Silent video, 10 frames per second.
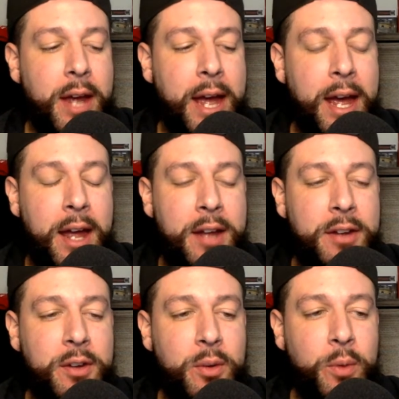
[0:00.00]

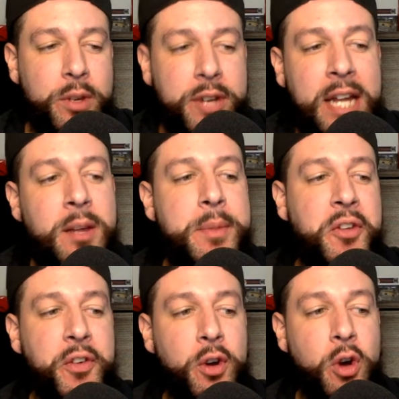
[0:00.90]
And when you get the
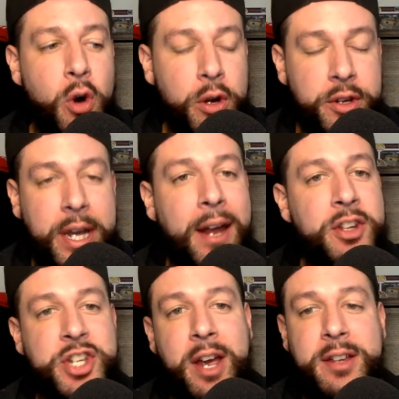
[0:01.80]
missed field goal and you get
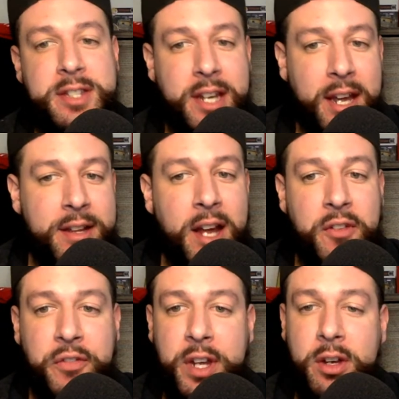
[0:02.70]
a chance to get down
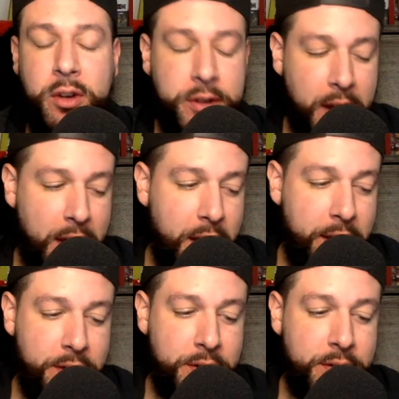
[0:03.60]
the field
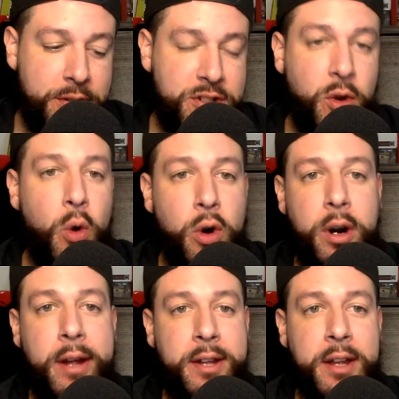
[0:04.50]
and
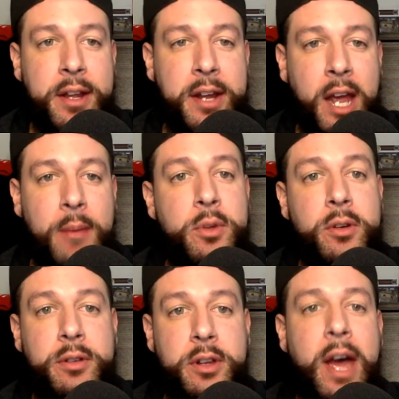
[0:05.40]
score at the end of the game,
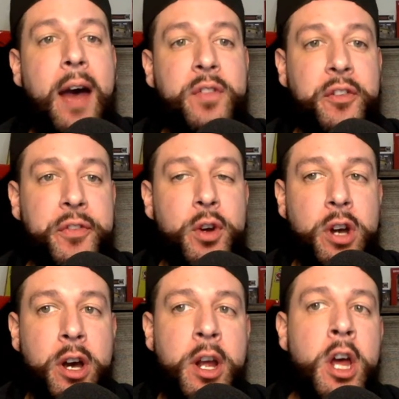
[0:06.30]
you have to feel
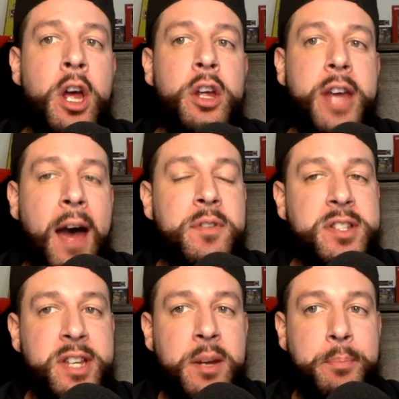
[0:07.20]
good. You haven't
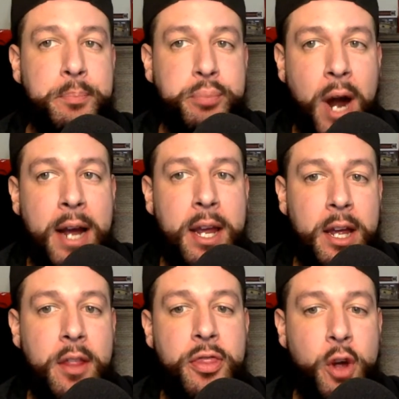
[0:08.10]
seen Brock
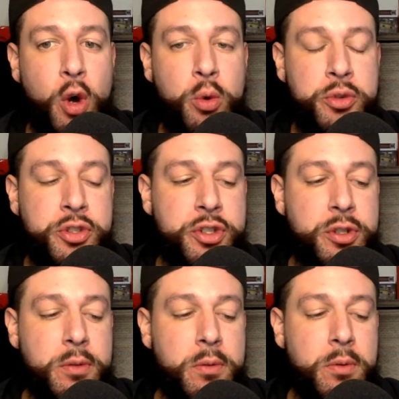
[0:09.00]
in
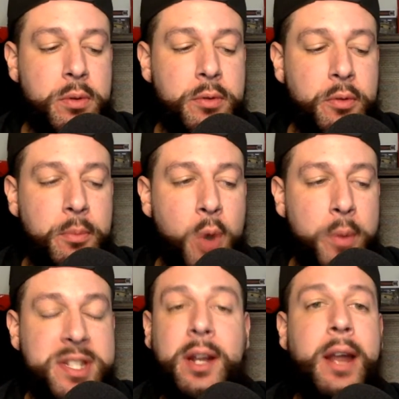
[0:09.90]
those
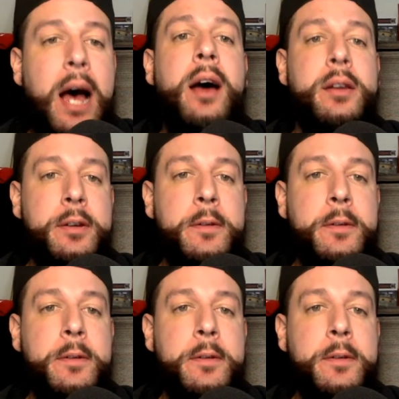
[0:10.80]
moments a lot.